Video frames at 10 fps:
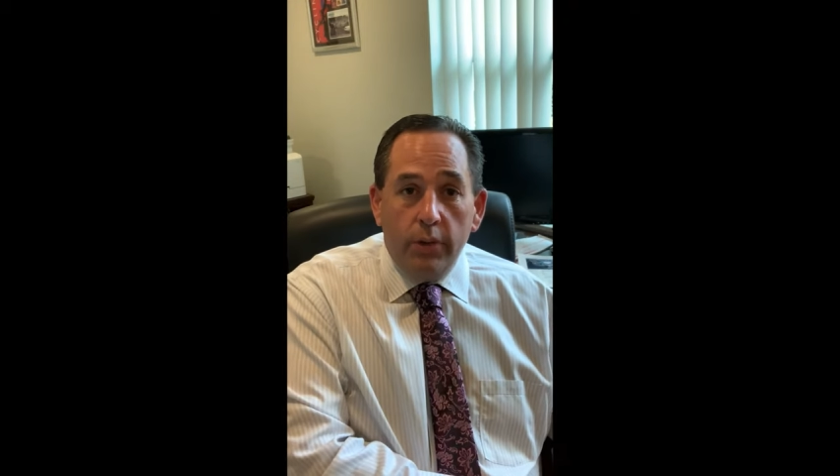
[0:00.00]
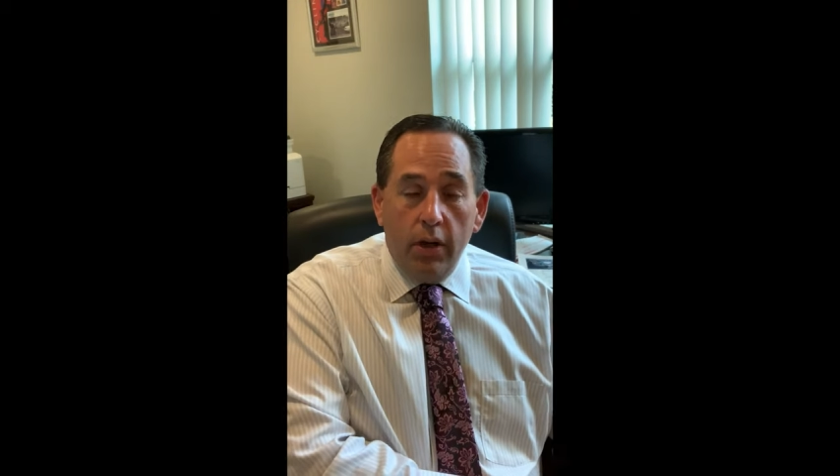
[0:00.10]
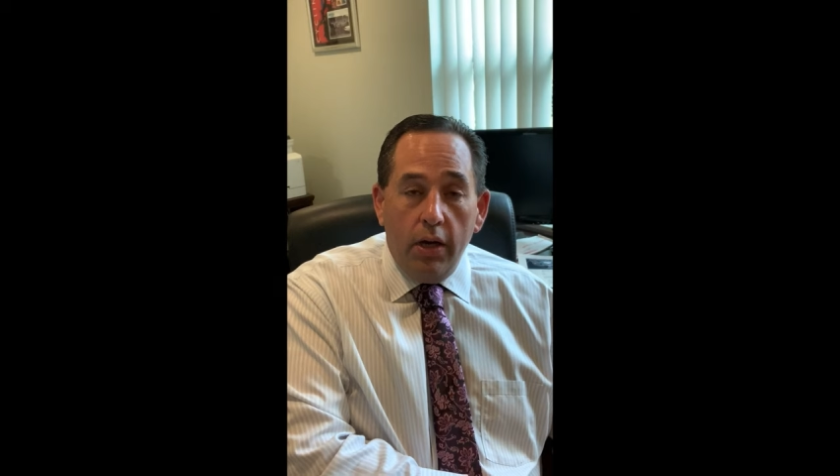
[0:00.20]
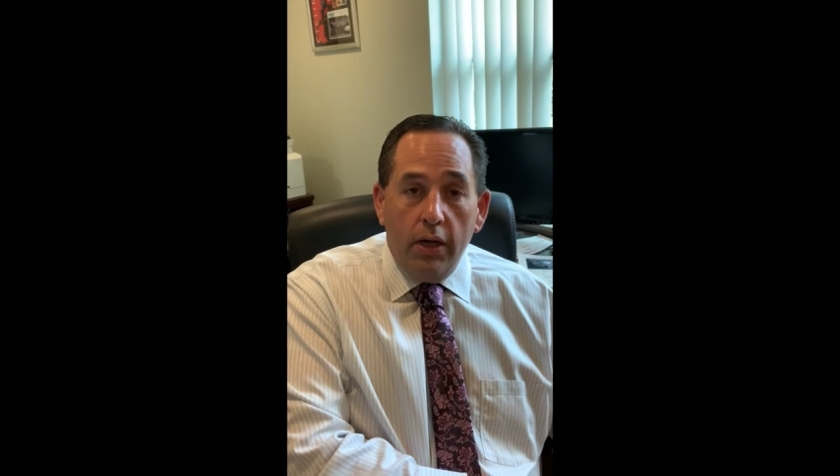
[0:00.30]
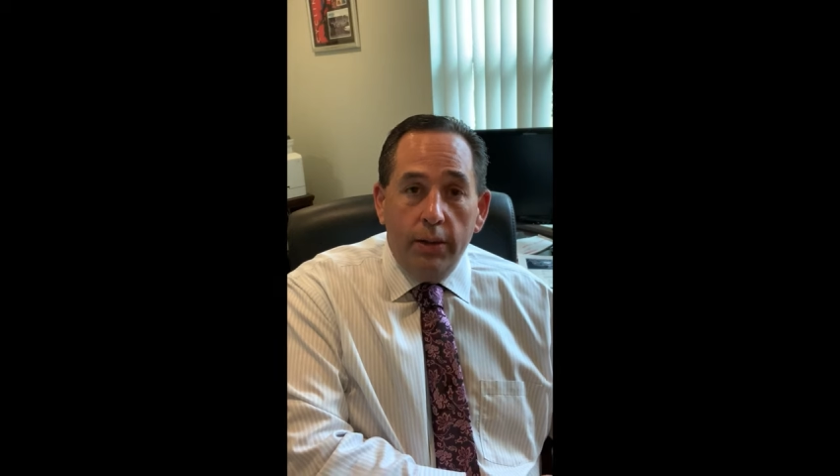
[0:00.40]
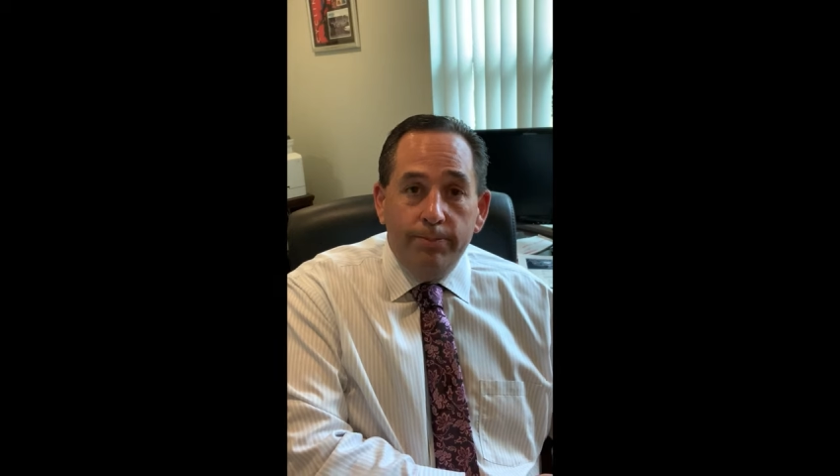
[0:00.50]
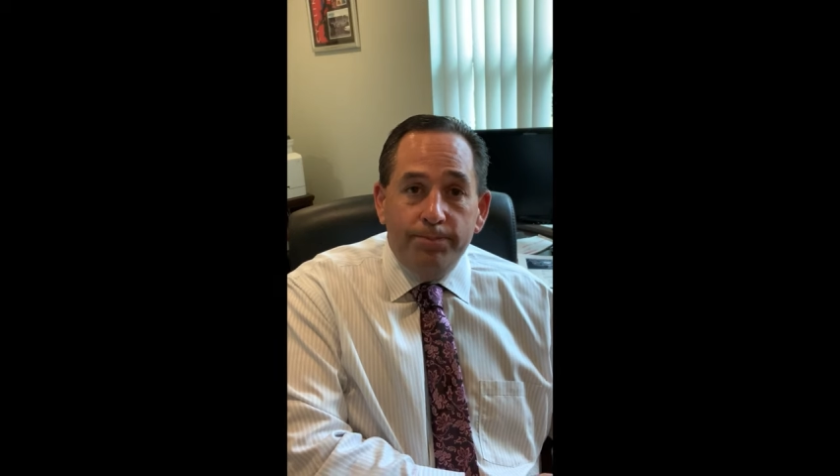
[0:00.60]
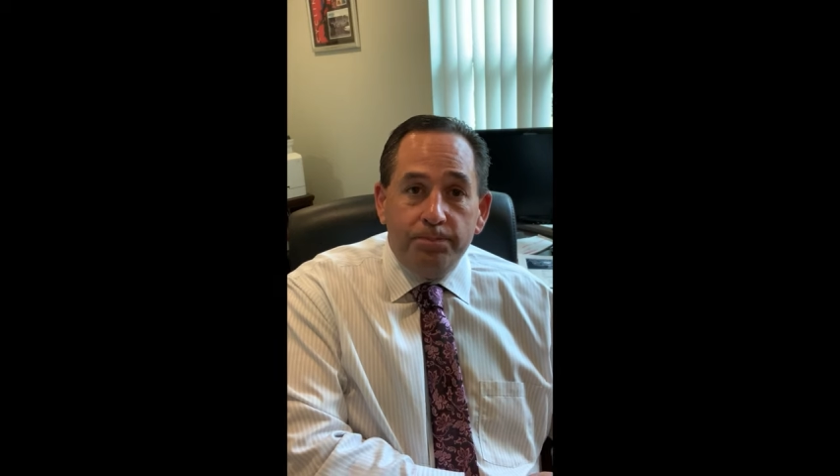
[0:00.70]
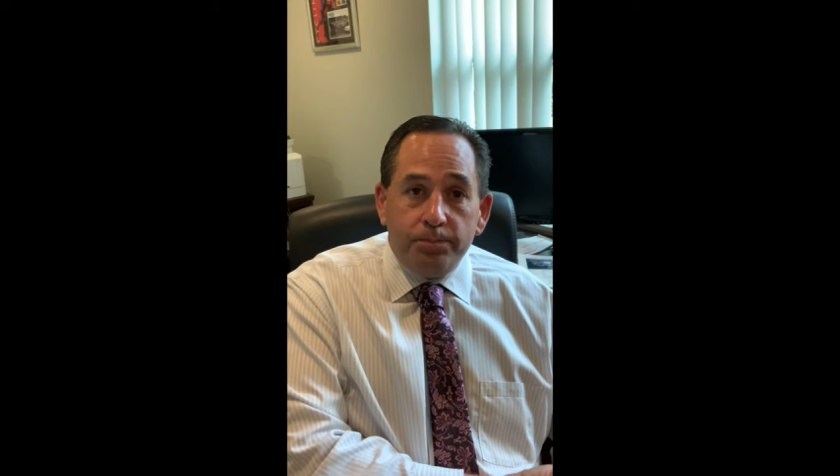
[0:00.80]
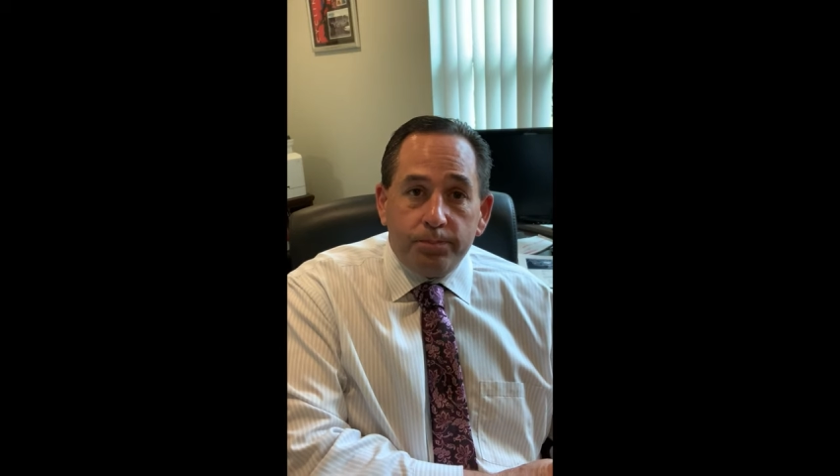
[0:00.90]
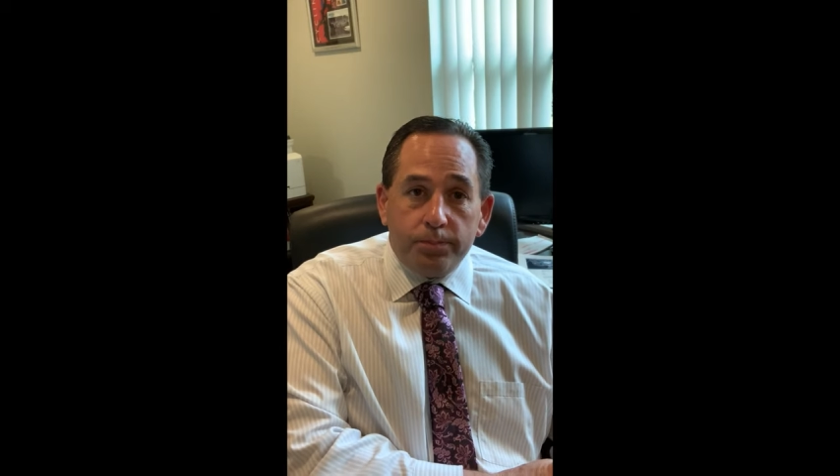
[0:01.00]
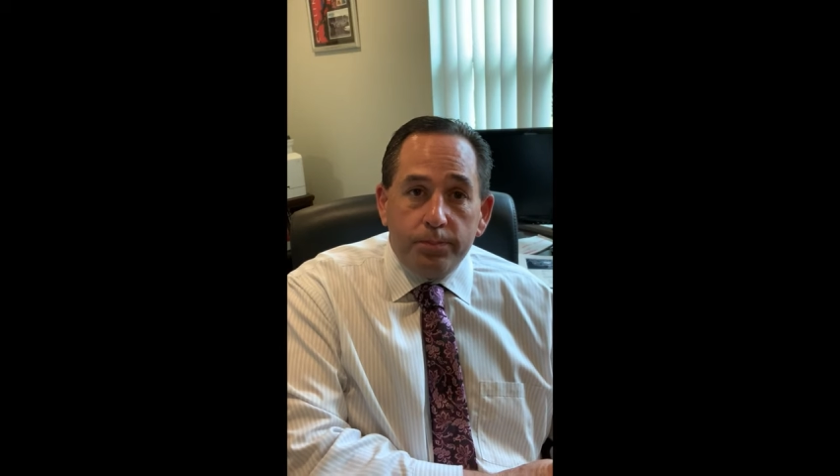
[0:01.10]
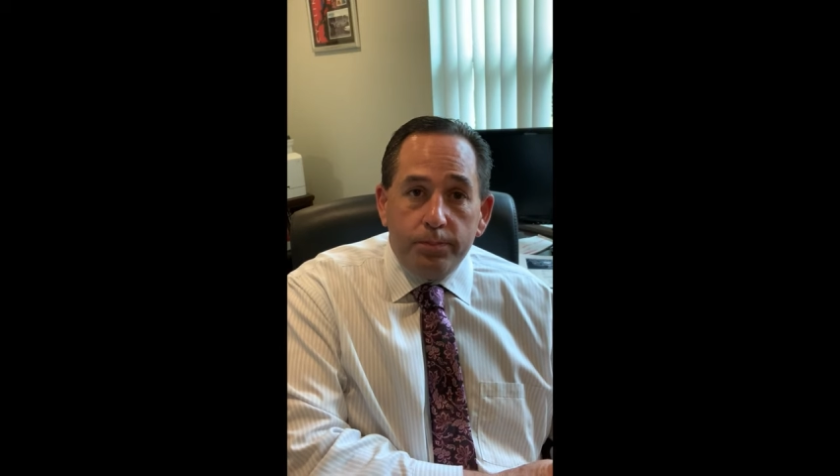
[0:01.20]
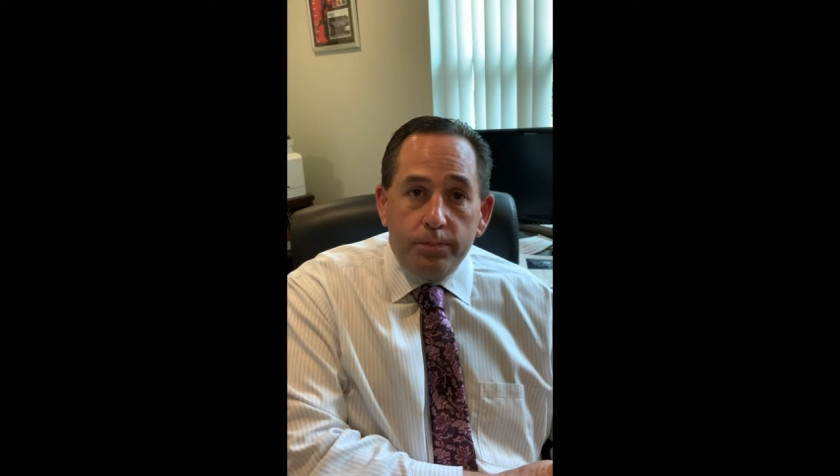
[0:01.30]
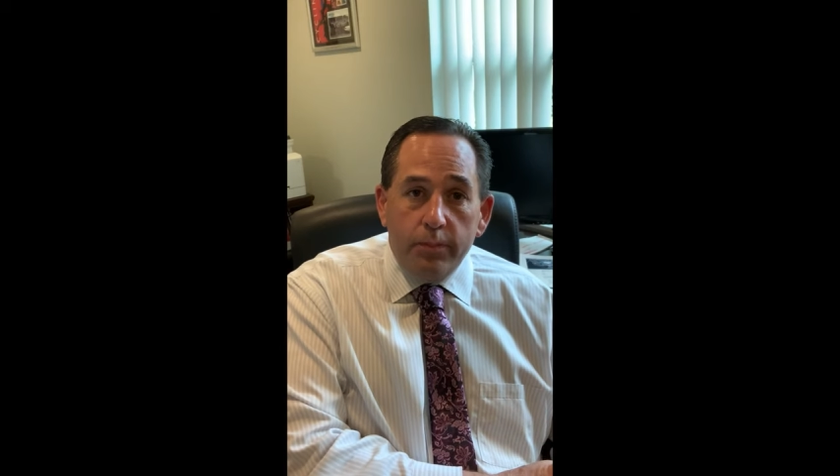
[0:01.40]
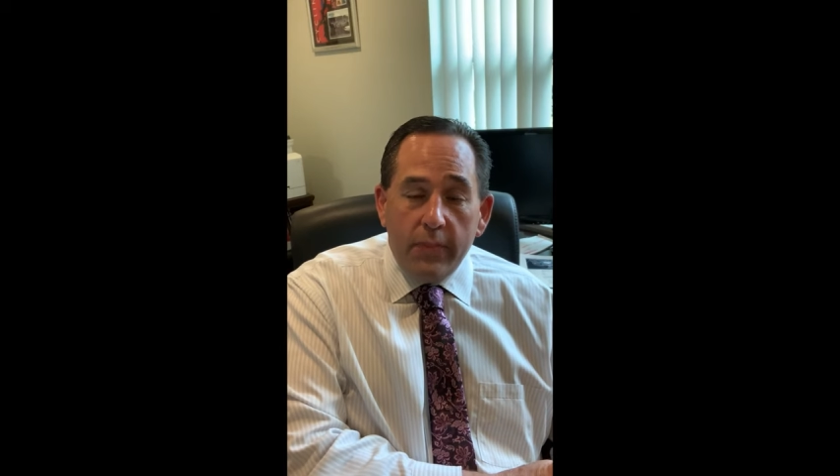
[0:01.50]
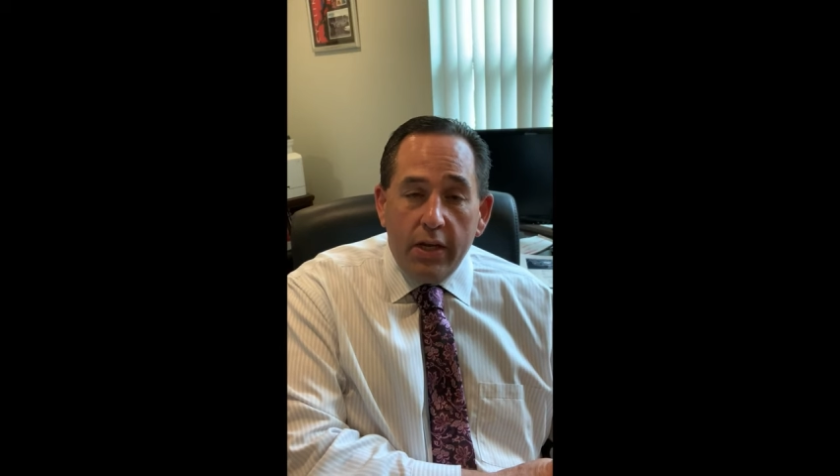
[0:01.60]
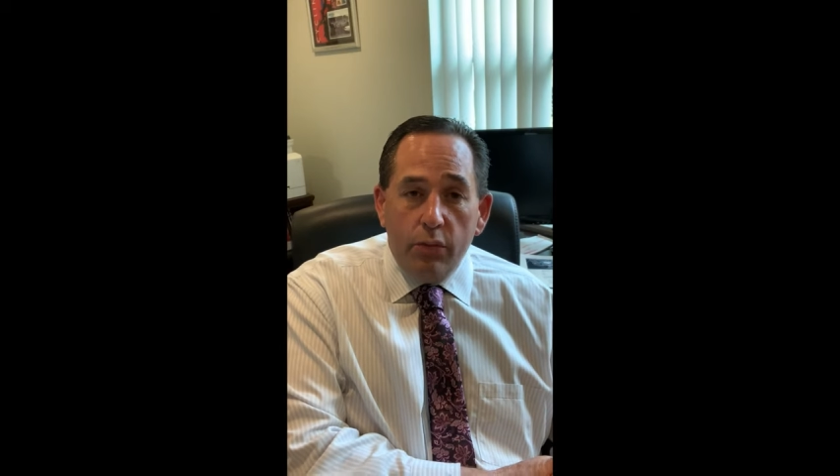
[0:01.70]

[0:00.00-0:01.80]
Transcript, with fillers: It